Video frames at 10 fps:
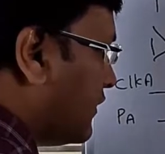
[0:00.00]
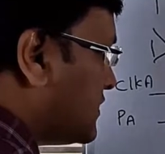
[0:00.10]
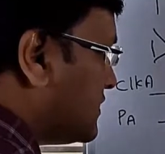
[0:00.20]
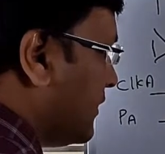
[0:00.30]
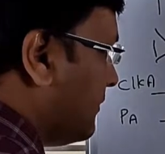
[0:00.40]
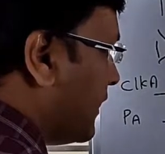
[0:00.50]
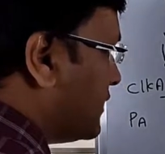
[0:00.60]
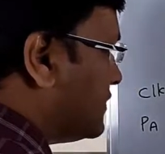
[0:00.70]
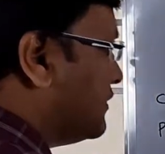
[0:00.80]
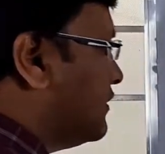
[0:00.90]
This is my
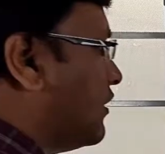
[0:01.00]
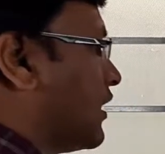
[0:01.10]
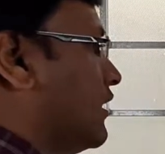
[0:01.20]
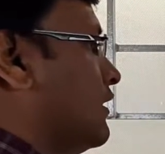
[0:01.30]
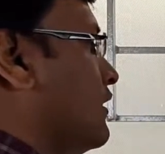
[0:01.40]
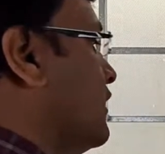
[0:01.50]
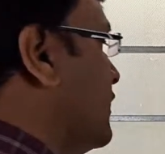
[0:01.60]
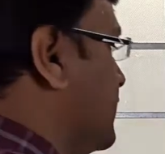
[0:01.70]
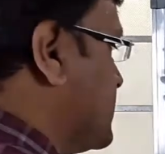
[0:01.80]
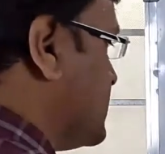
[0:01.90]
pulse, okay.
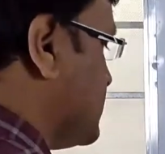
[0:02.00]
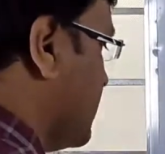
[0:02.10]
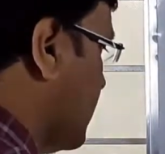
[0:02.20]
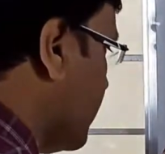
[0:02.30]
This is